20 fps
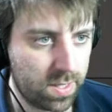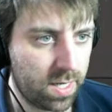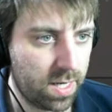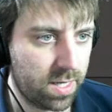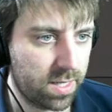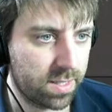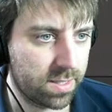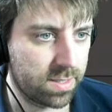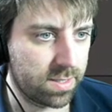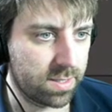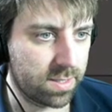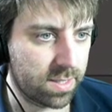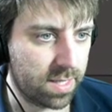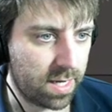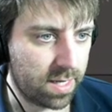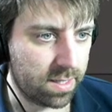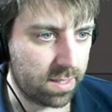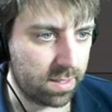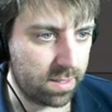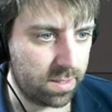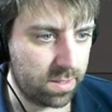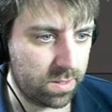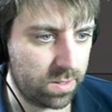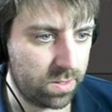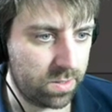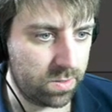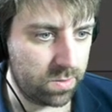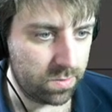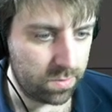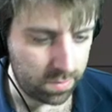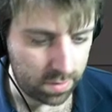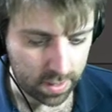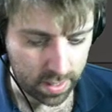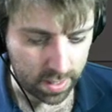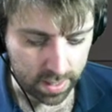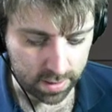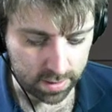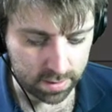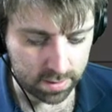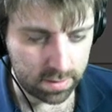I can't exactly do
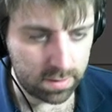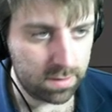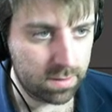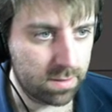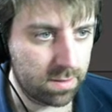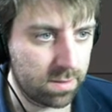that.